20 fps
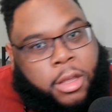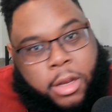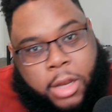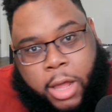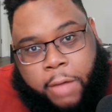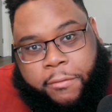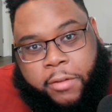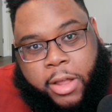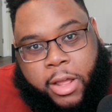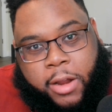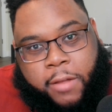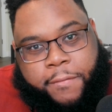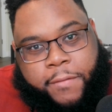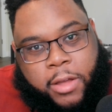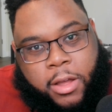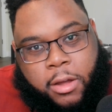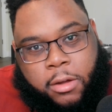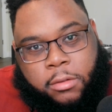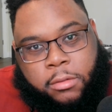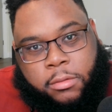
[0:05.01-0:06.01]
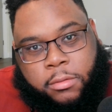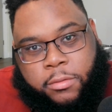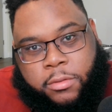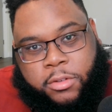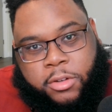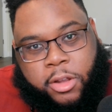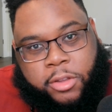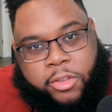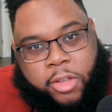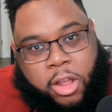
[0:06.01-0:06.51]
Not for the NFL, for
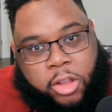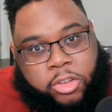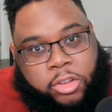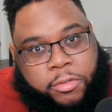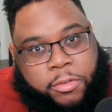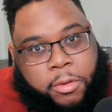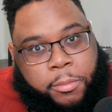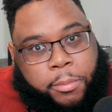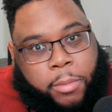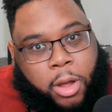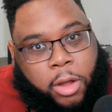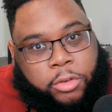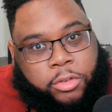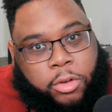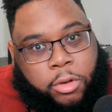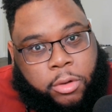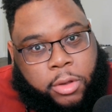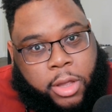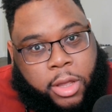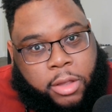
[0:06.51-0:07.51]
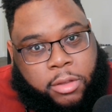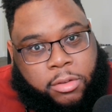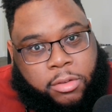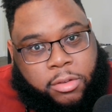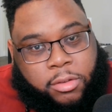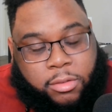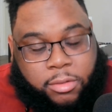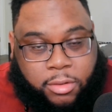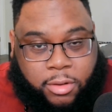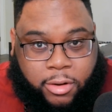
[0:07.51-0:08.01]
Jawsology Football Showcase.